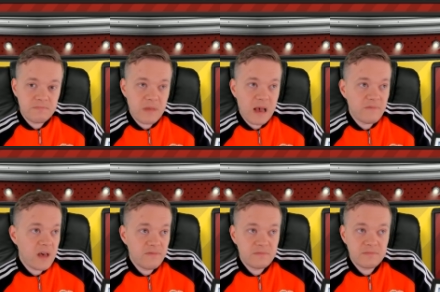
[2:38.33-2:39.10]
I'm,
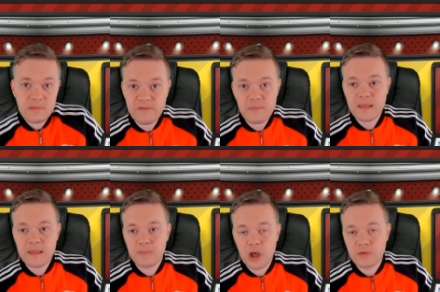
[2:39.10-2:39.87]
I'm, I i have not met
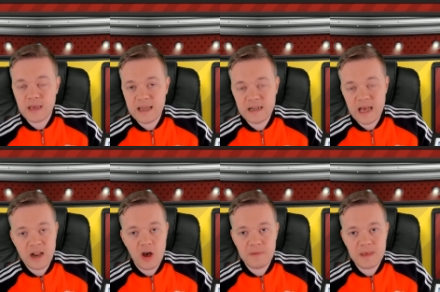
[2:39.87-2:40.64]
the bloke, and a
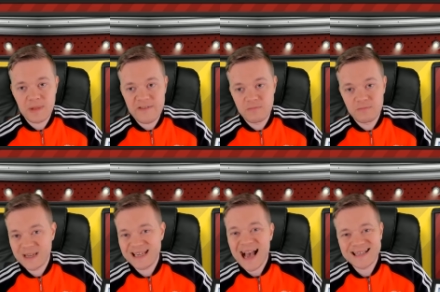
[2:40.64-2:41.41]
lot of people haven't, but
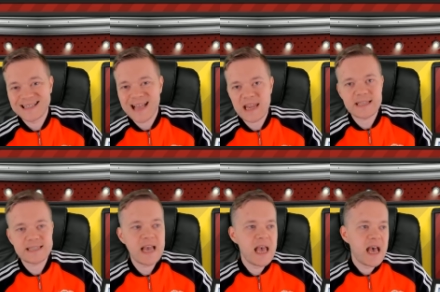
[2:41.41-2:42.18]
he has said
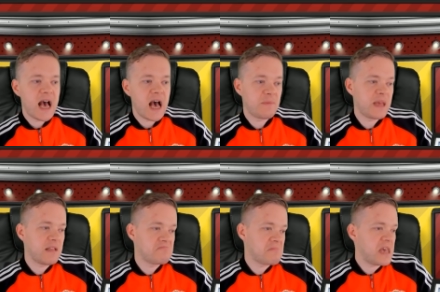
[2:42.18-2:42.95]
it. I
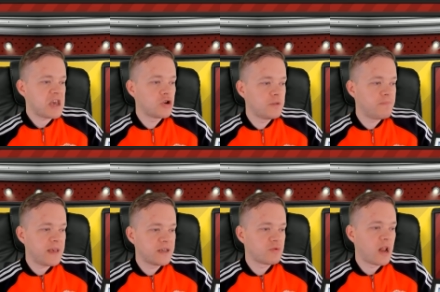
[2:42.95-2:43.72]
mean, it could
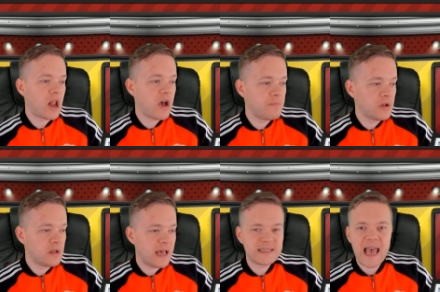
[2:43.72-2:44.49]
be as
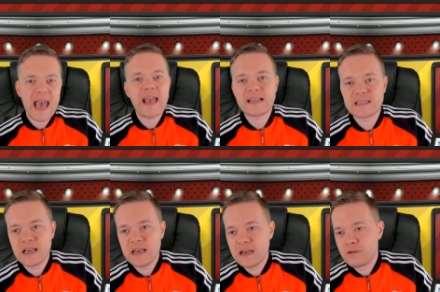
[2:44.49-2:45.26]
reliable as
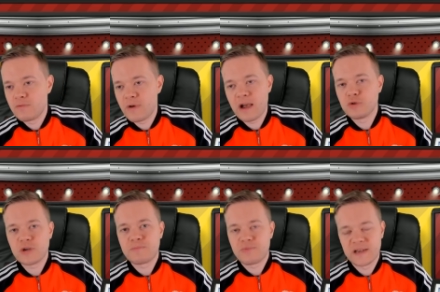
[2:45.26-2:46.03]
X Real
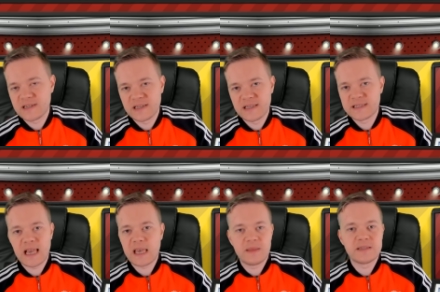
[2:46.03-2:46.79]
Madrid president
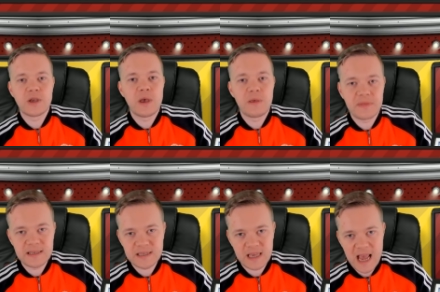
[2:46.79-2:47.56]
saying that certain
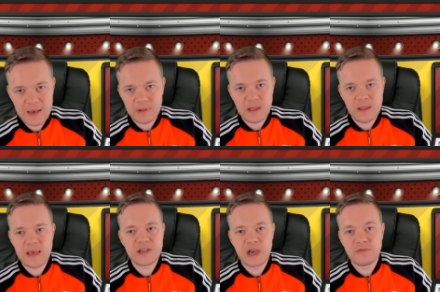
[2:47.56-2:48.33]
things are going to happen and
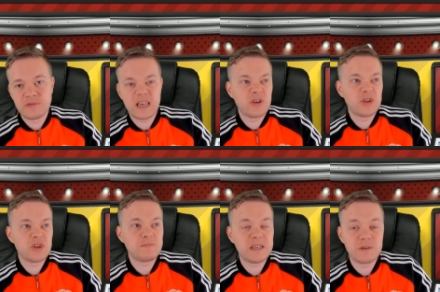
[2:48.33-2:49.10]
they don't. It could
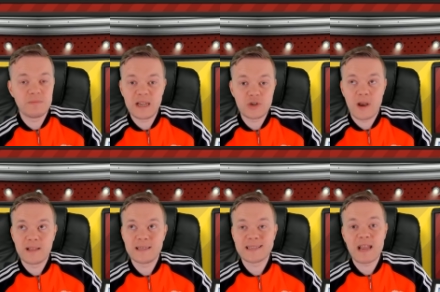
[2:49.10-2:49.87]
just be somebody
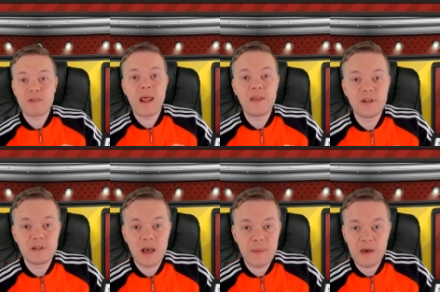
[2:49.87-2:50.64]
trying to stay
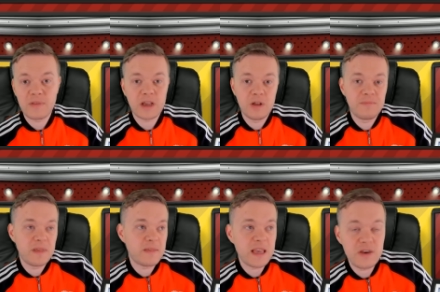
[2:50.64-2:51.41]
relevant about the club
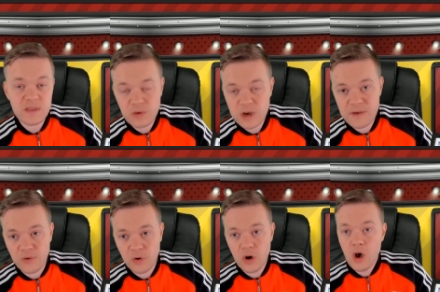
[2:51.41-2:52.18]
that they used to work
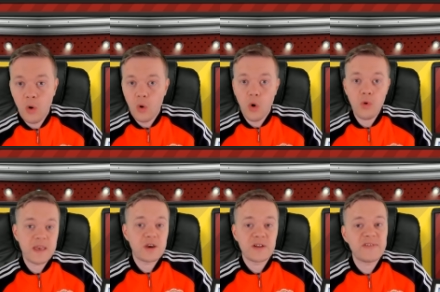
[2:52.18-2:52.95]
for, or
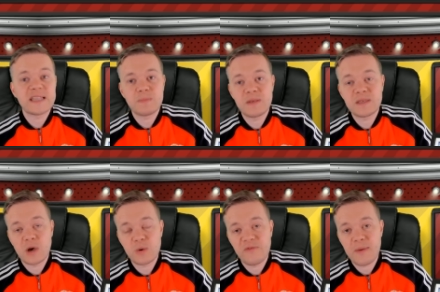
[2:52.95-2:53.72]
they could have had some
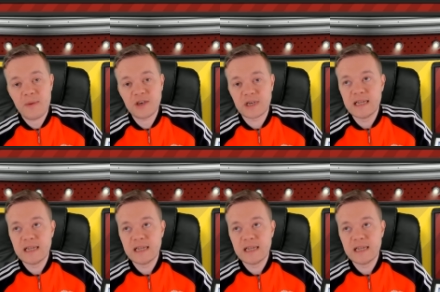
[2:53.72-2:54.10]
insider information.